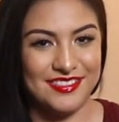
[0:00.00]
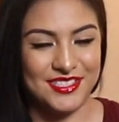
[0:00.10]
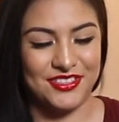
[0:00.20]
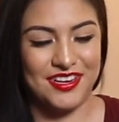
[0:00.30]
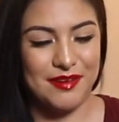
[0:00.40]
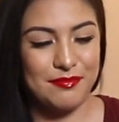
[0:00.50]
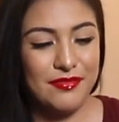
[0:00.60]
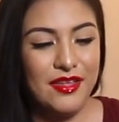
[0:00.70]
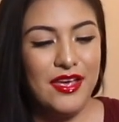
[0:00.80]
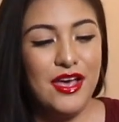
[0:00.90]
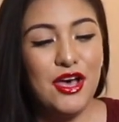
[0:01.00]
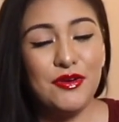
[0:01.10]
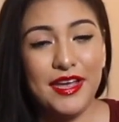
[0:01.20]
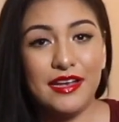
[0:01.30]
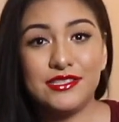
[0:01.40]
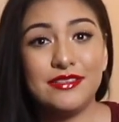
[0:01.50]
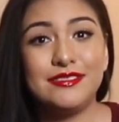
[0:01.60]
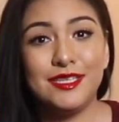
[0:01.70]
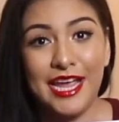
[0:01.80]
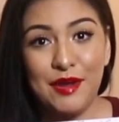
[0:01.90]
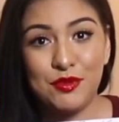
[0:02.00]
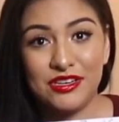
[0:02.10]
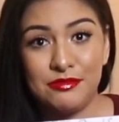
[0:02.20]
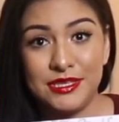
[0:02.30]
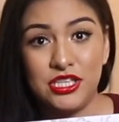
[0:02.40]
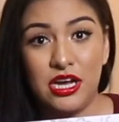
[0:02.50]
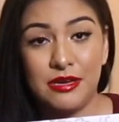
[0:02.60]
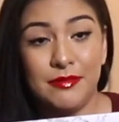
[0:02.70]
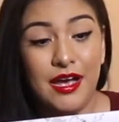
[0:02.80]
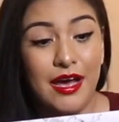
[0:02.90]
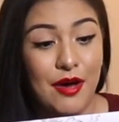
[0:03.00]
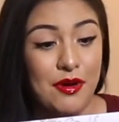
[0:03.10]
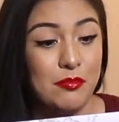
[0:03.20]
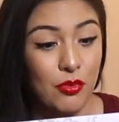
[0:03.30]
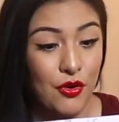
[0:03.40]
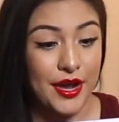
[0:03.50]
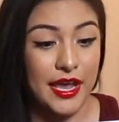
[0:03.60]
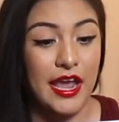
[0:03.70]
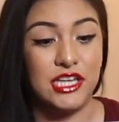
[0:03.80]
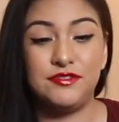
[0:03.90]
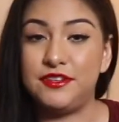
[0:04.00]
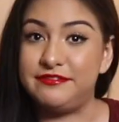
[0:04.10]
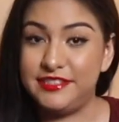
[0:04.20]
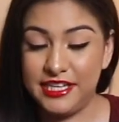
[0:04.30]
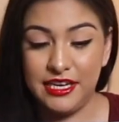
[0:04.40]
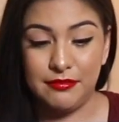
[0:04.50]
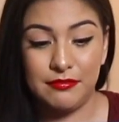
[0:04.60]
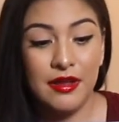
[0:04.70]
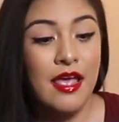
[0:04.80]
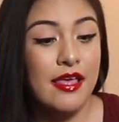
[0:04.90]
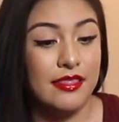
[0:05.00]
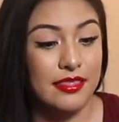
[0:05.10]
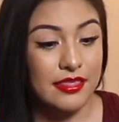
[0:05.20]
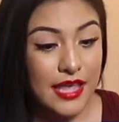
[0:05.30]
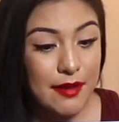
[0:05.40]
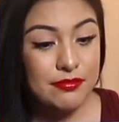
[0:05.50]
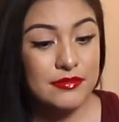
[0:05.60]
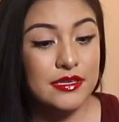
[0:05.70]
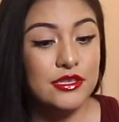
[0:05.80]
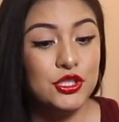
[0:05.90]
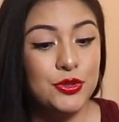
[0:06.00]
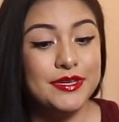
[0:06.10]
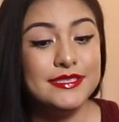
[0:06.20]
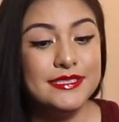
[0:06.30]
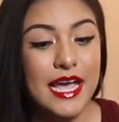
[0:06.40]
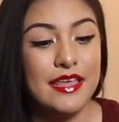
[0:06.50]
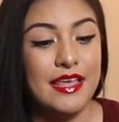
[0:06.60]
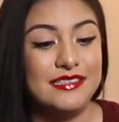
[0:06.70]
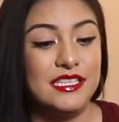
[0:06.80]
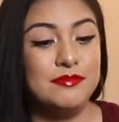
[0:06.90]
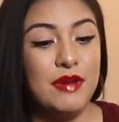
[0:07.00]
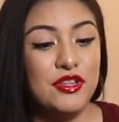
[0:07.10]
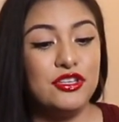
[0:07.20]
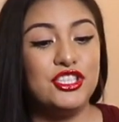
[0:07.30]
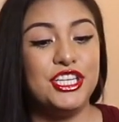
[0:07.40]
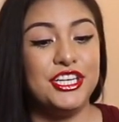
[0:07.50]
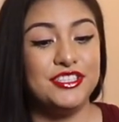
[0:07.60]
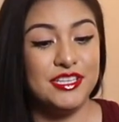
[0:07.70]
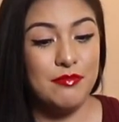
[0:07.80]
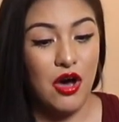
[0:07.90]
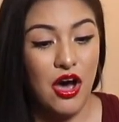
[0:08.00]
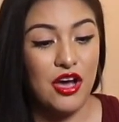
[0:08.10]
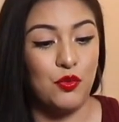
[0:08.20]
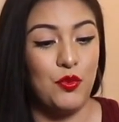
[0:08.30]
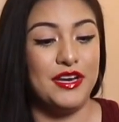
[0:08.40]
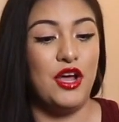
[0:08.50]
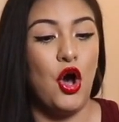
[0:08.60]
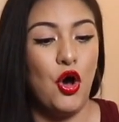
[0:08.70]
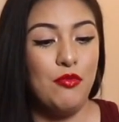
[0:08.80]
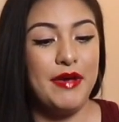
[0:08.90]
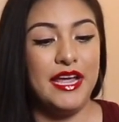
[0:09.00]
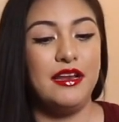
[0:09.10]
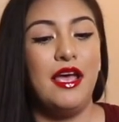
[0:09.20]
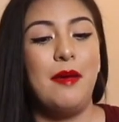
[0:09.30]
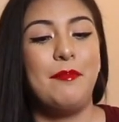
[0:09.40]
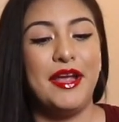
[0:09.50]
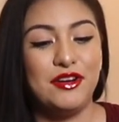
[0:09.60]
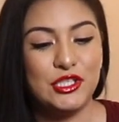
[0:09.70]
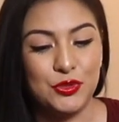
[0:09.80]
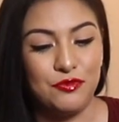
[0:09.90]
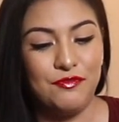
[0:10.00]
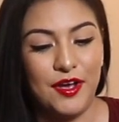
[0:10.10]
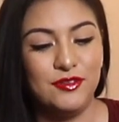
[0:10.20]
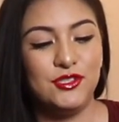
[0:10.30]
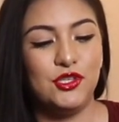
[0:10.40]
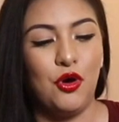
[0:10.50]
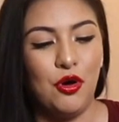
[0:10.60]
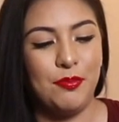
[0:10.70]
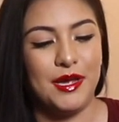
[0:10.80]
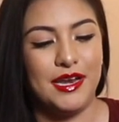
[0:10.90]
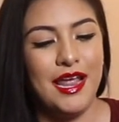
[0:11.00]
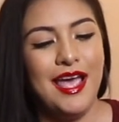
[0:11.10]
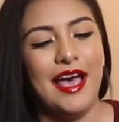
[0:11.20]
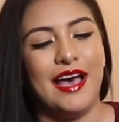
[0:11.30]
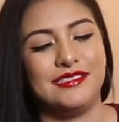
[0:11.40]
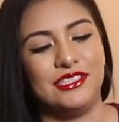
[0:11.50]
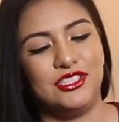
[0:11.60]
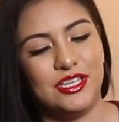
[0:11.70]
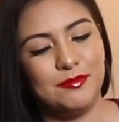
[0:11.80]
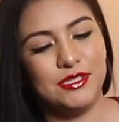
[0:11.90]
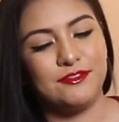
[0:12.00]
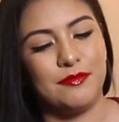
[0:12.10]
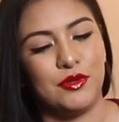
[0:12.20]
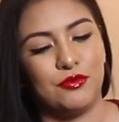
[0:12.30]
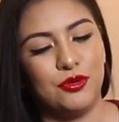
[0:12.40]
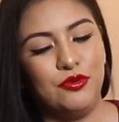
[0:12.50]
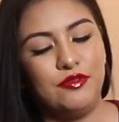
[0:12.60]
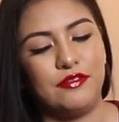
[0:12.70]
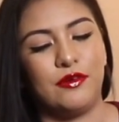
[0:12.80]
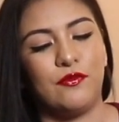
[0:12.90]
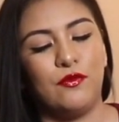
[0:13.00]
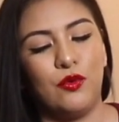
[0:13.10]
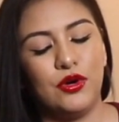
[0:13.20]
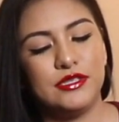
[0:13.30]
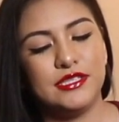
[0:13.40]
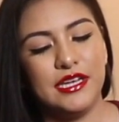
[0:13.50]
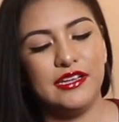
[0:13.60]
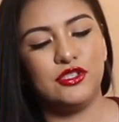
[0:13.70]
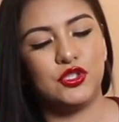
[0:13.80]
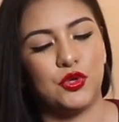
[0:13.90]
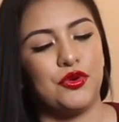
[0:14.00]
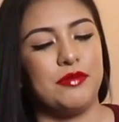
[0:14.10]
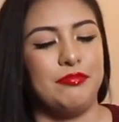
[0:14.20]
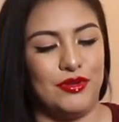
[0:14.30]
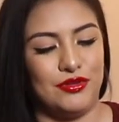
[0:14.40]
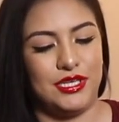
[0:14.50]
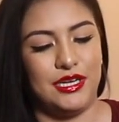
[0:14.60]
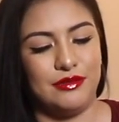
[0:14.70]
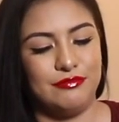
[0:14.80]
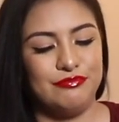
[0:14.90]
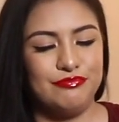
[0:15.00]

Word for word: Instagram. Okay, so today we're going to be talking about how a boy aged 15 leapt to his death as his mother cheers him on when homemade parachute fails to open as he jumps from the roof of a 14-story building.